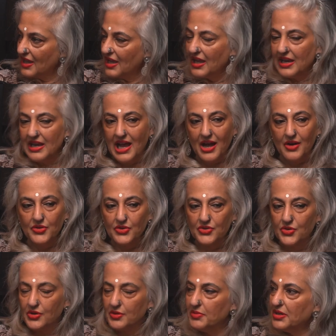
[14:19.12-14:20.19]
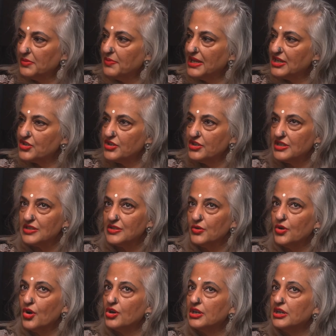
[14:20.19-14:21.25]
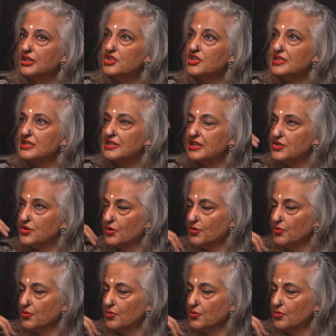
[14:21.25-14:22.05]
Now you're talking about pleasure. It's no longer just that you're a